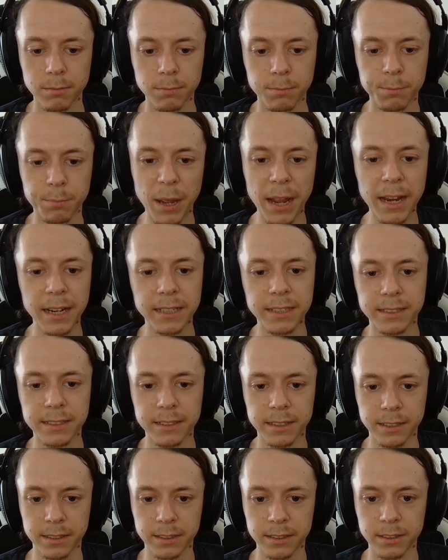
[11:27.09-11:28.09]
bass
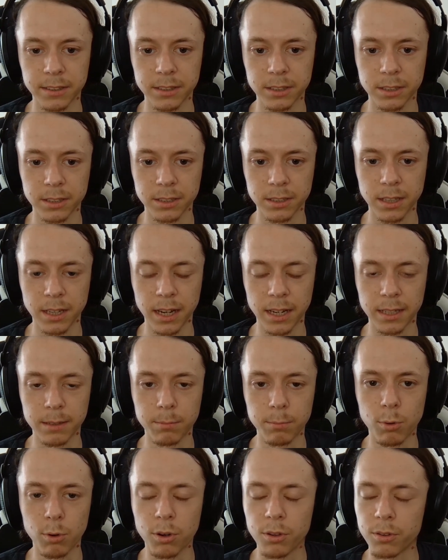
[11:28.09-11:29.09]
that is like
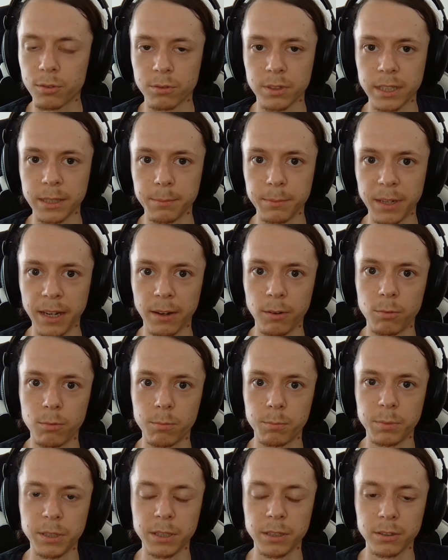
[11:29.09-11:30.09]
bothering me
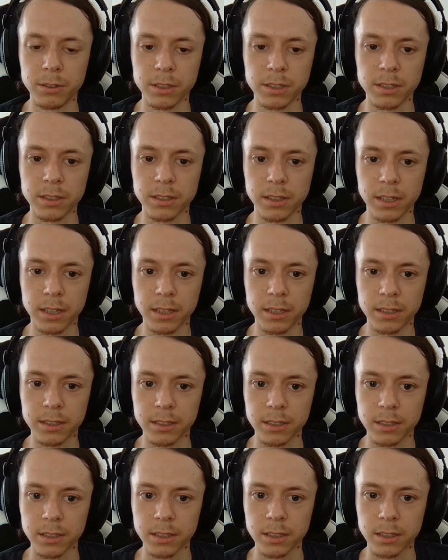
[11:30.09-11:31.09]
because it's like
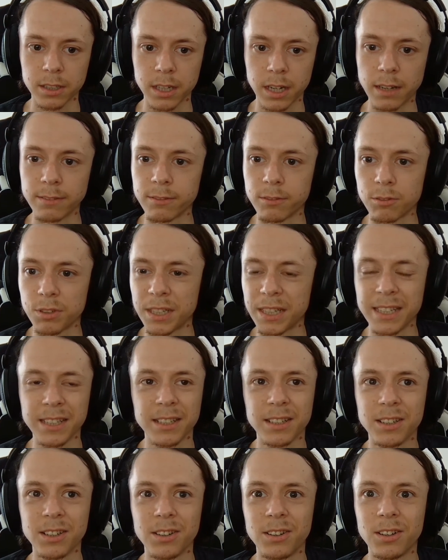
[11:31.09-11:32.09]
covering
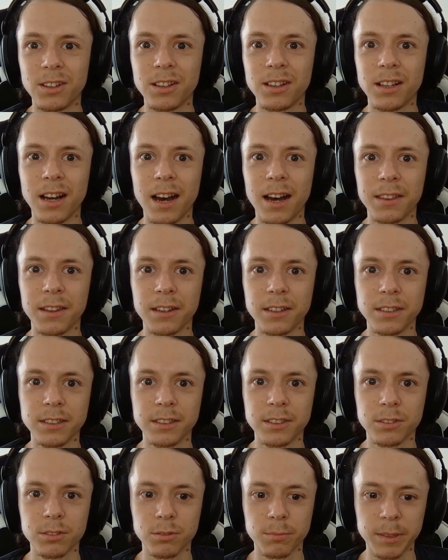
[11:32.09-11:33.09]
all other
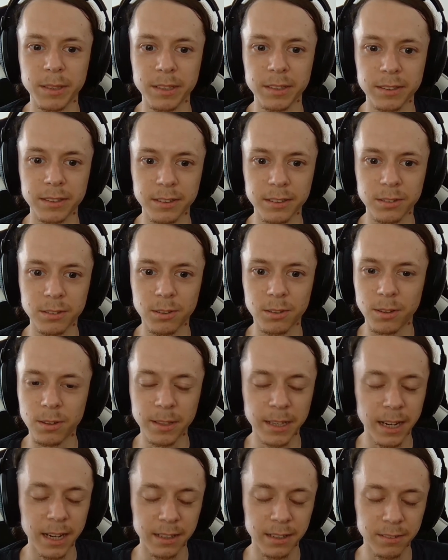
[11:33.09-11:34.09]
instruments and all
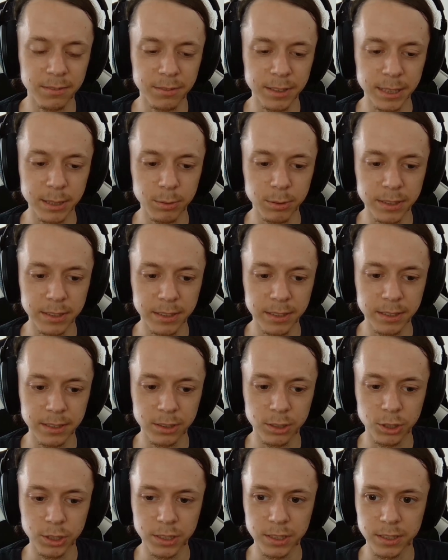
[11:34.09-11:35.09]
the other frequencies
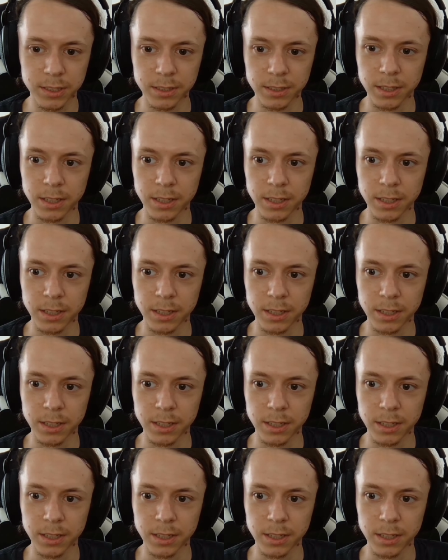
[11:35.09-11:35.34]
just